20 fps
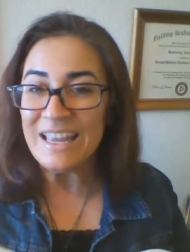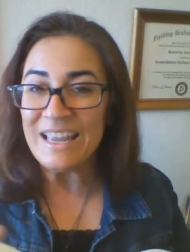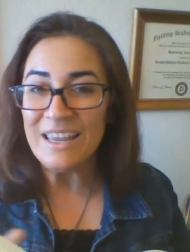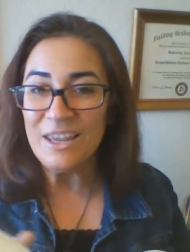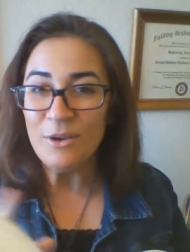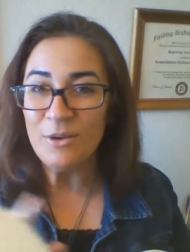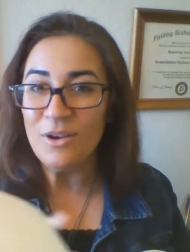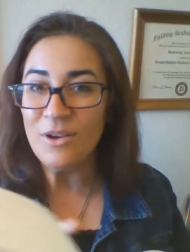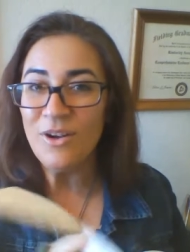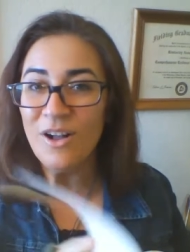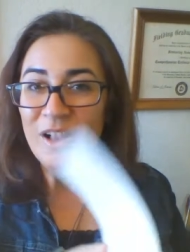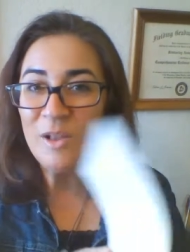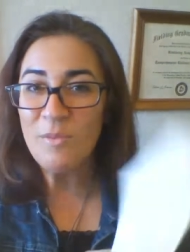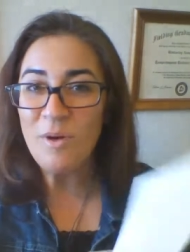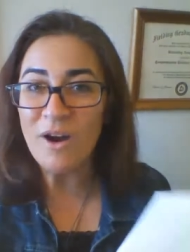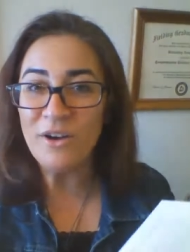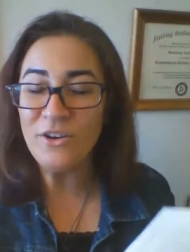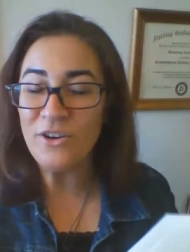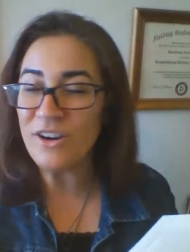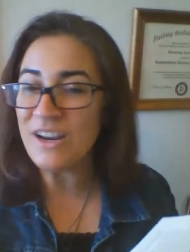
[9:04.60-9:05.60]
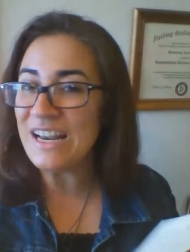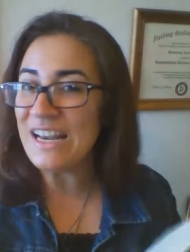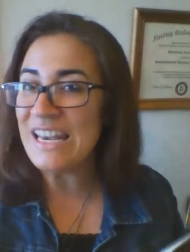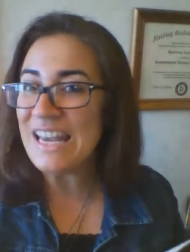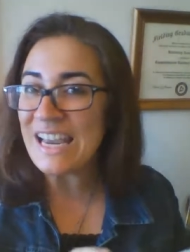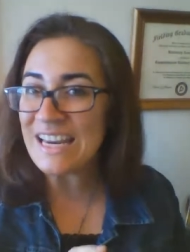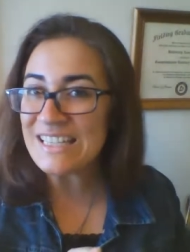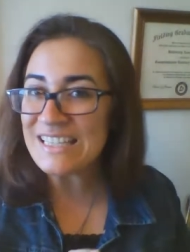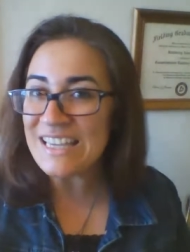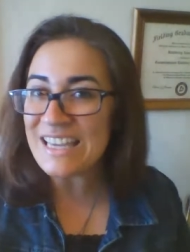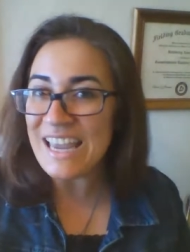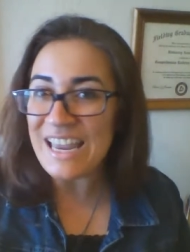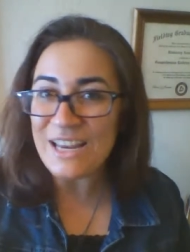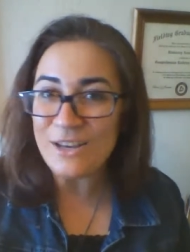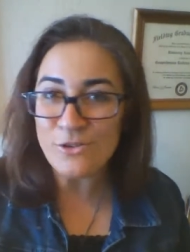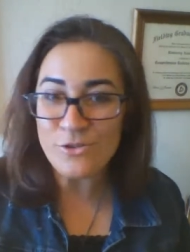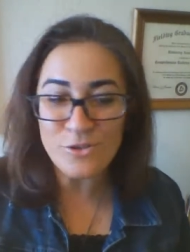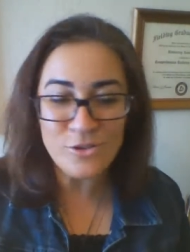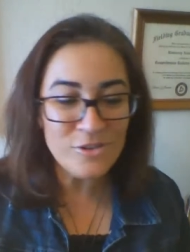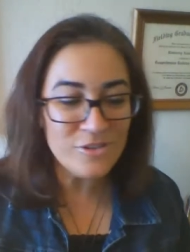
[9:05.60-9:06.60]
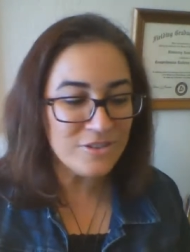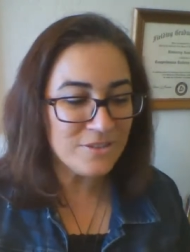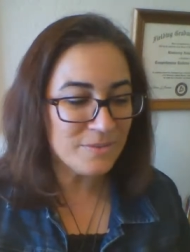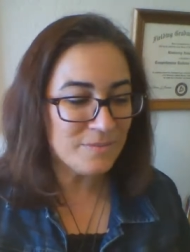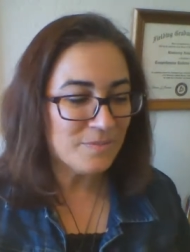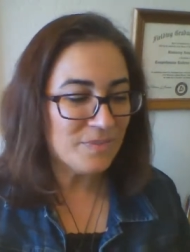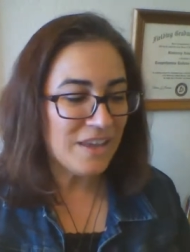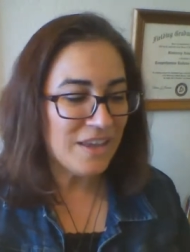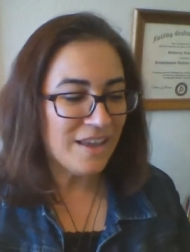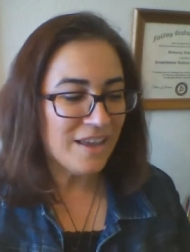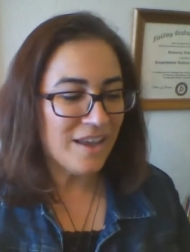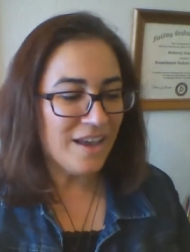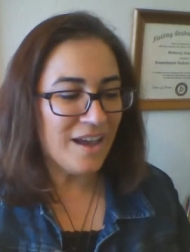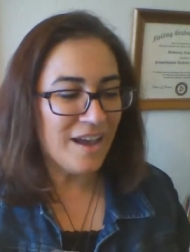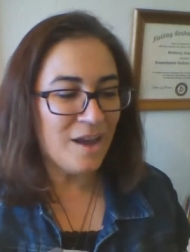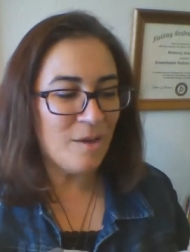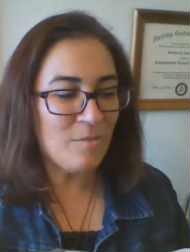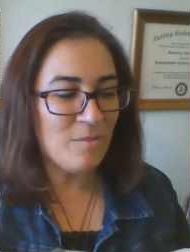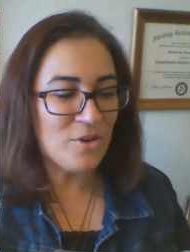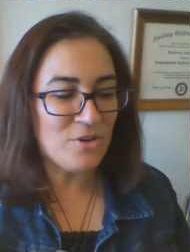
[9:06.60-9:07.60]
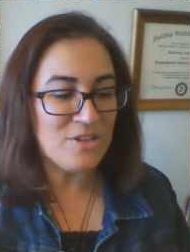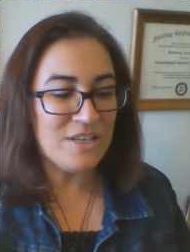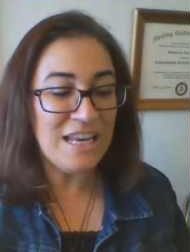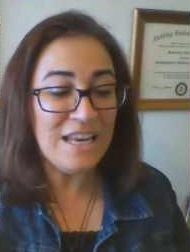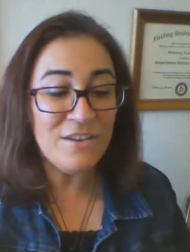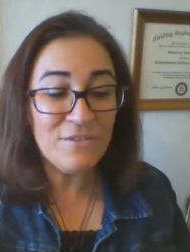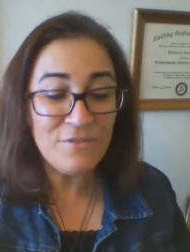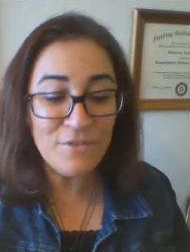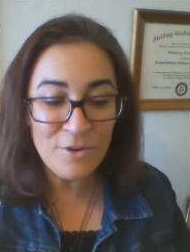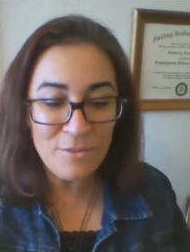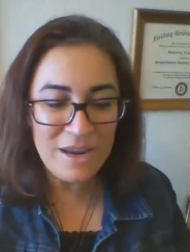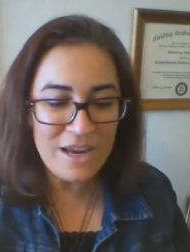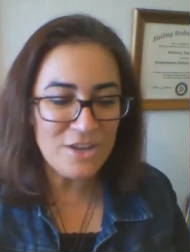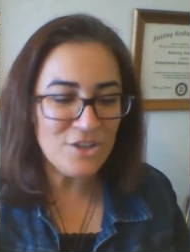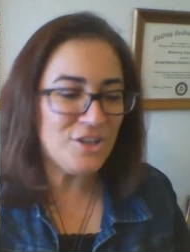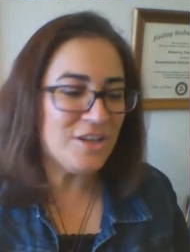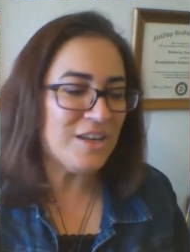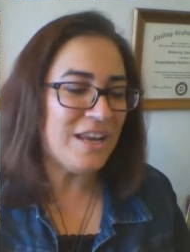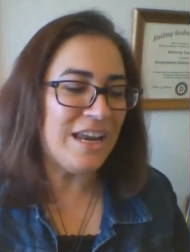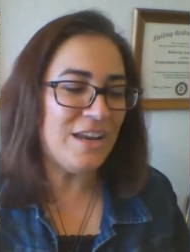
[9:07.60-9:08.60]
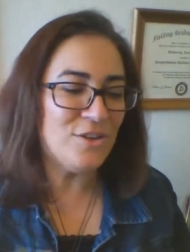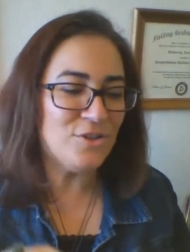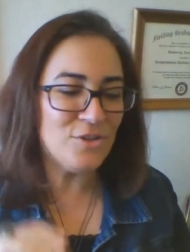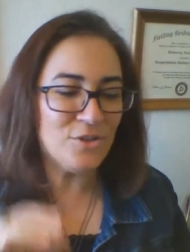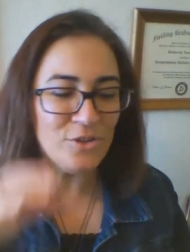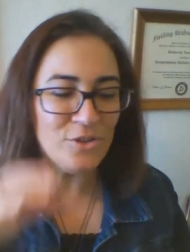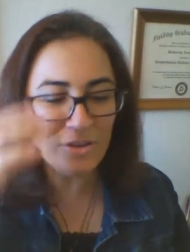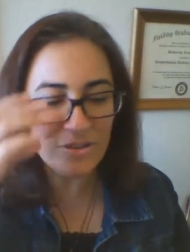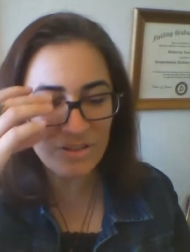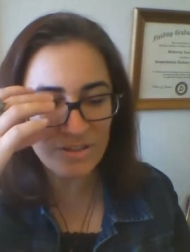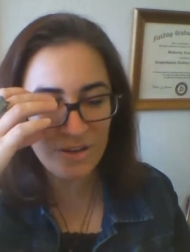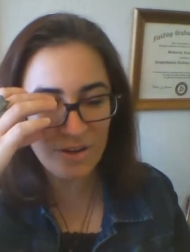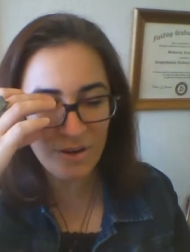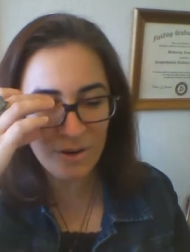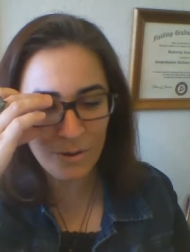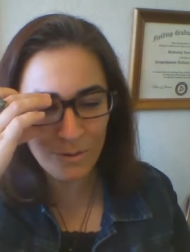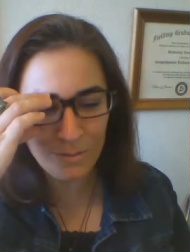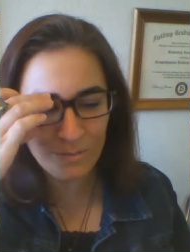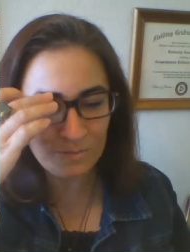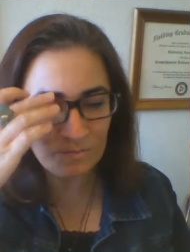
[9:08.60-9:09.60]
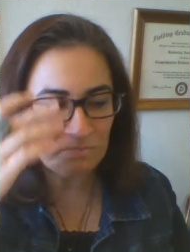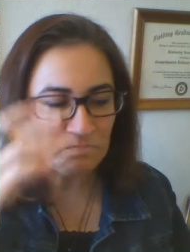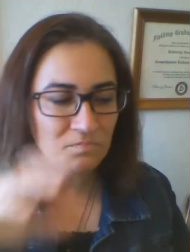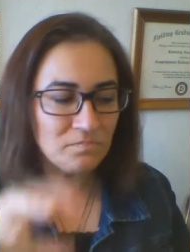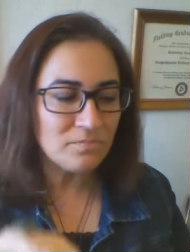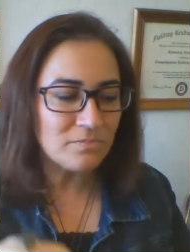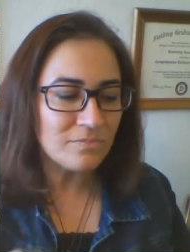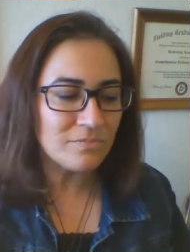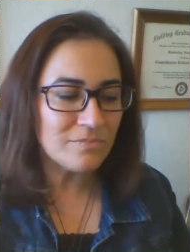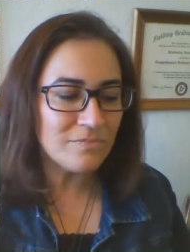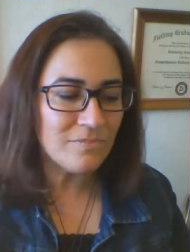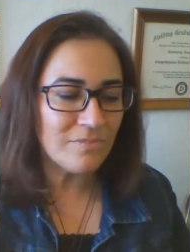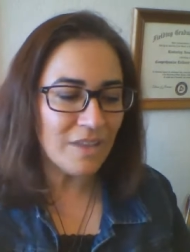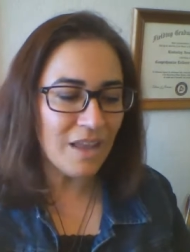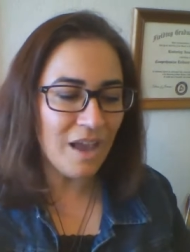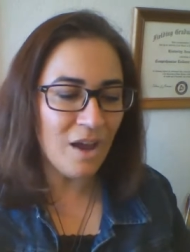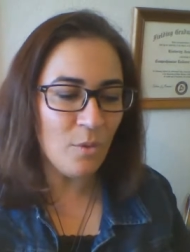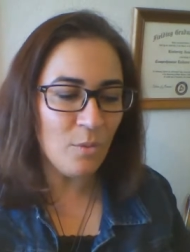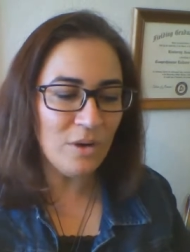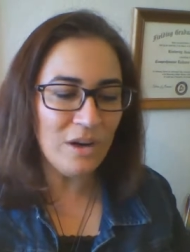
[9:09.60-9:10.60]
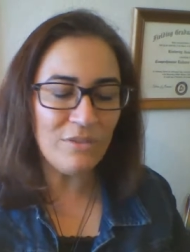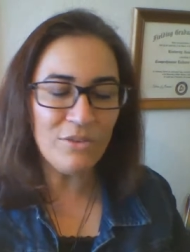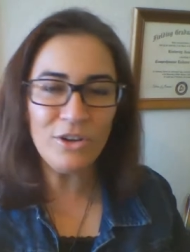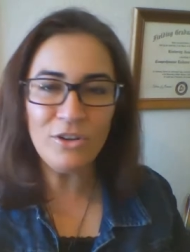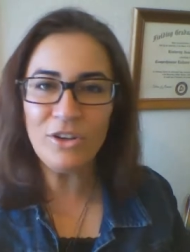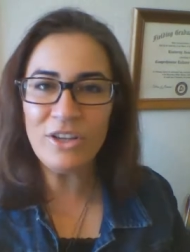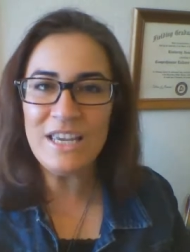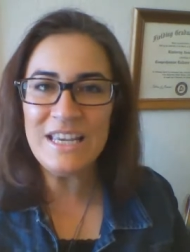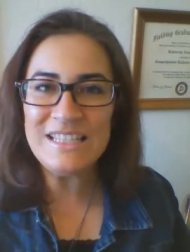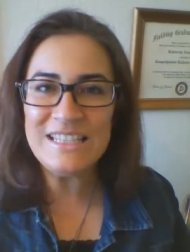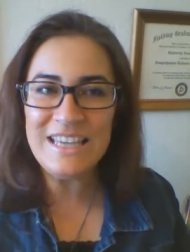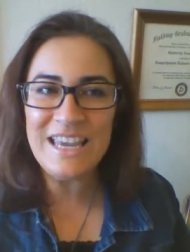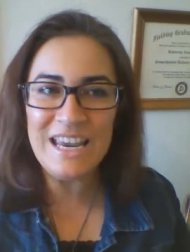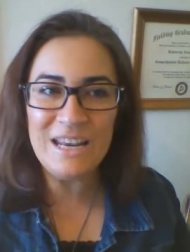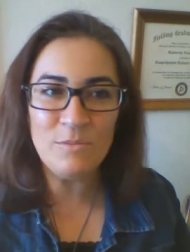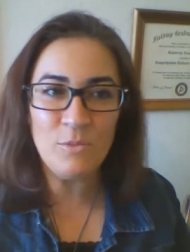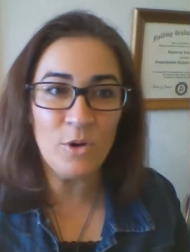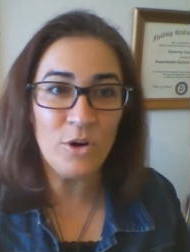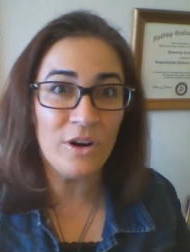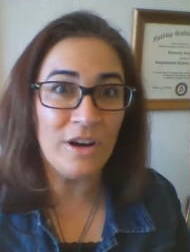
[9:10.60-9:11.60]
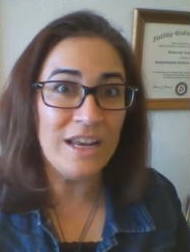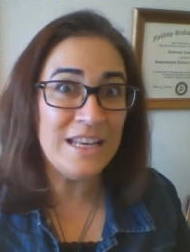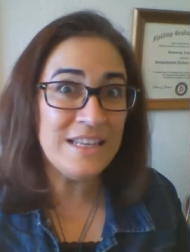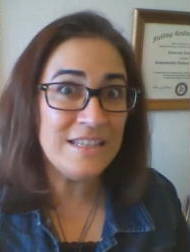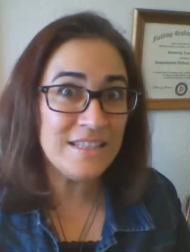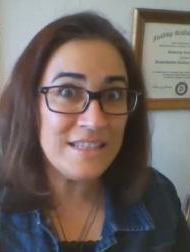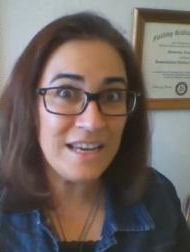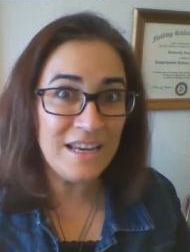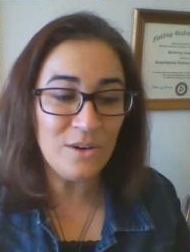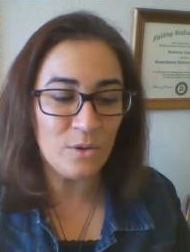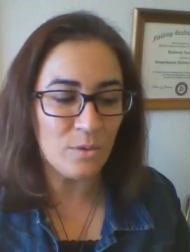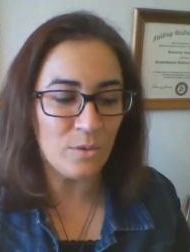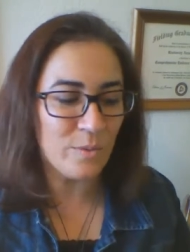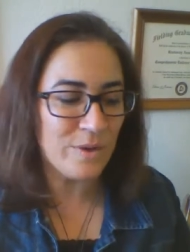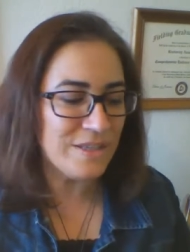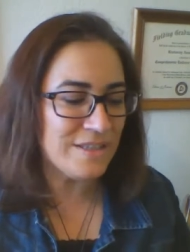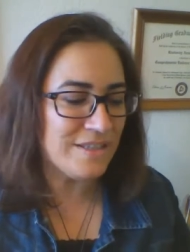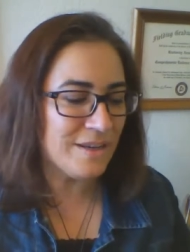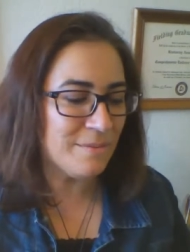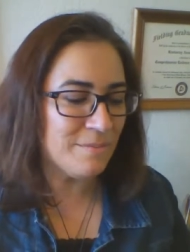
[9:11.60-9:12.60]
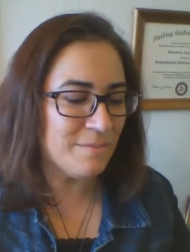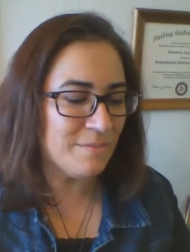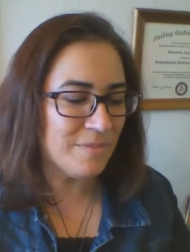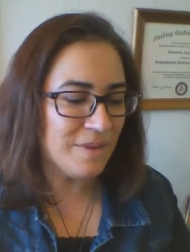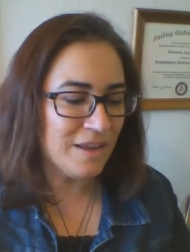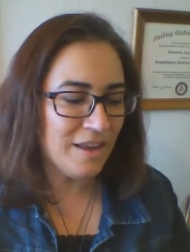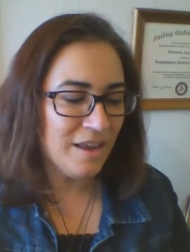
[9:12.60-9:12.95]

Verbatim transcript: you can call upon your connecting angels. Um, there's an information angel. So Uh, whenever you're looking to gain more insight or wisdom,